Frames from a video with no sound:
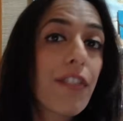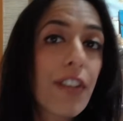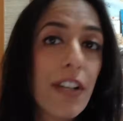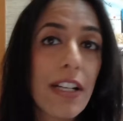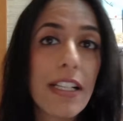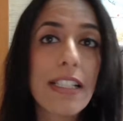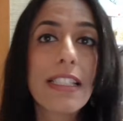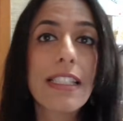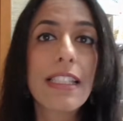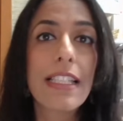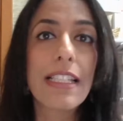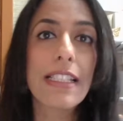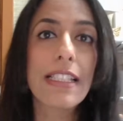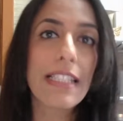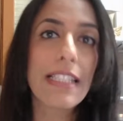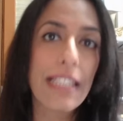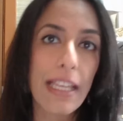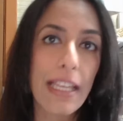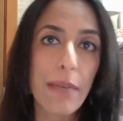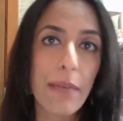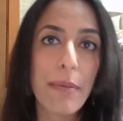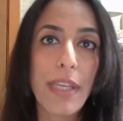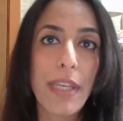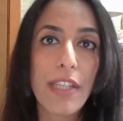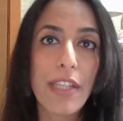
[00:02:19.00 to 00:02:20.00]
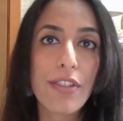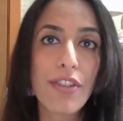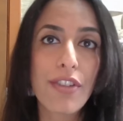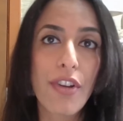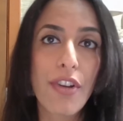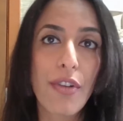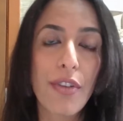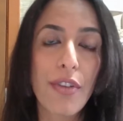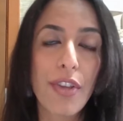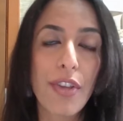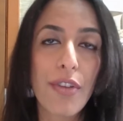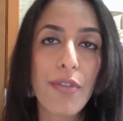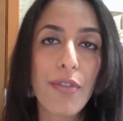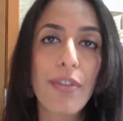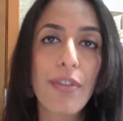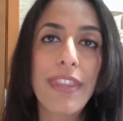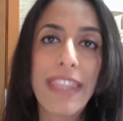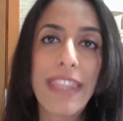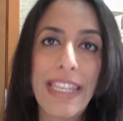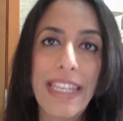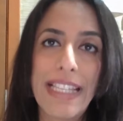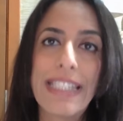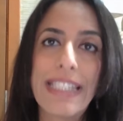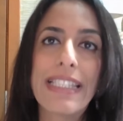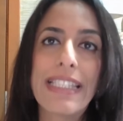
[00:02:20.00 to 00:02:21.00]
For instance, let me show you
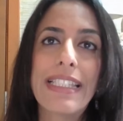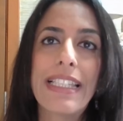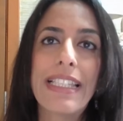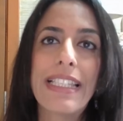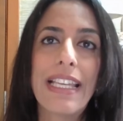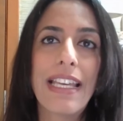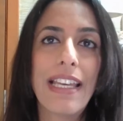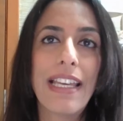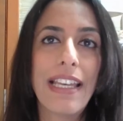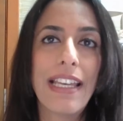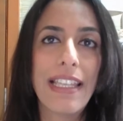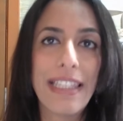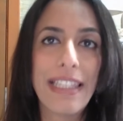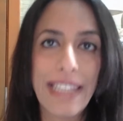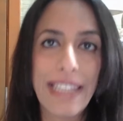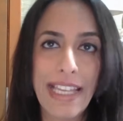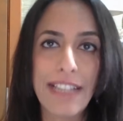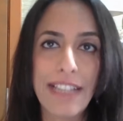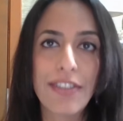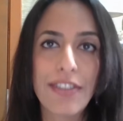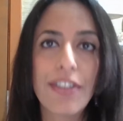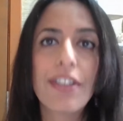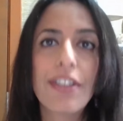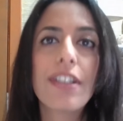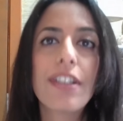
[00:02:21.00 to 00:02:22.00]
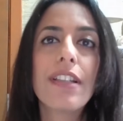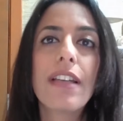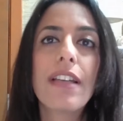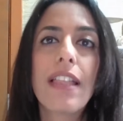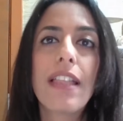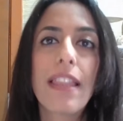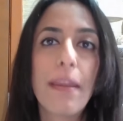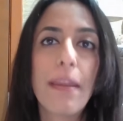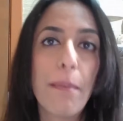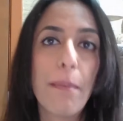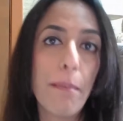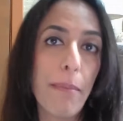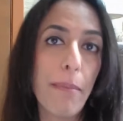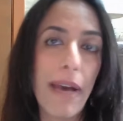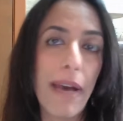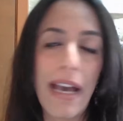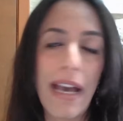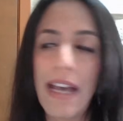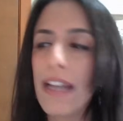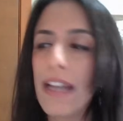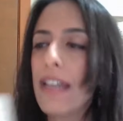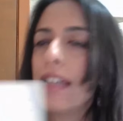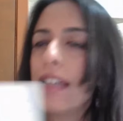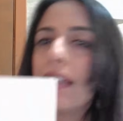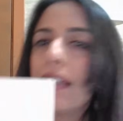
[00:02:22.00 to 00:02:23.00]
this letter,
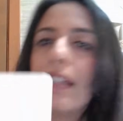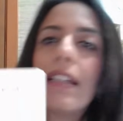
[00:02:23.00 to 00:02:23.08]
ba.